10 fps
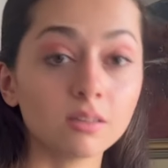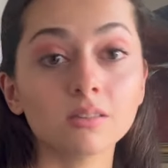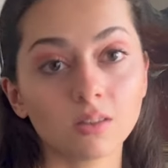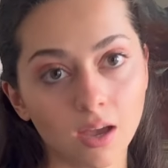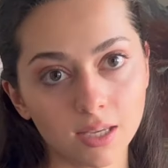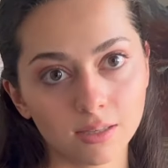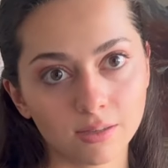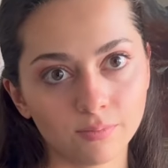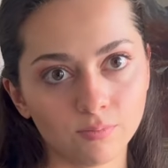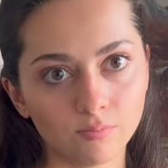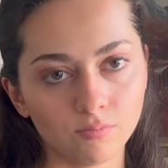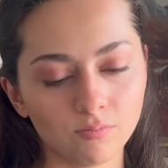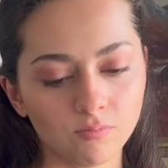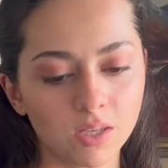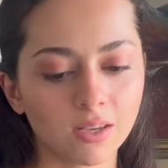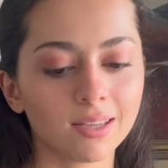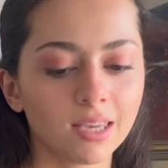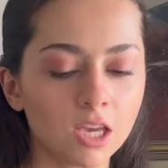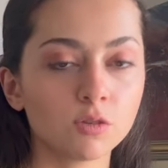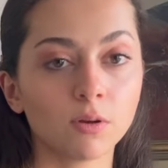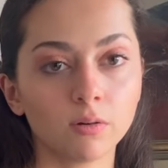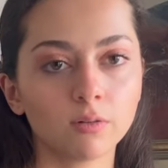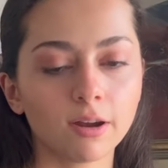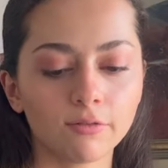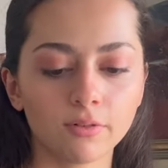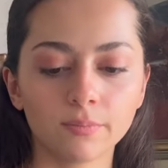signs beside each paragraph.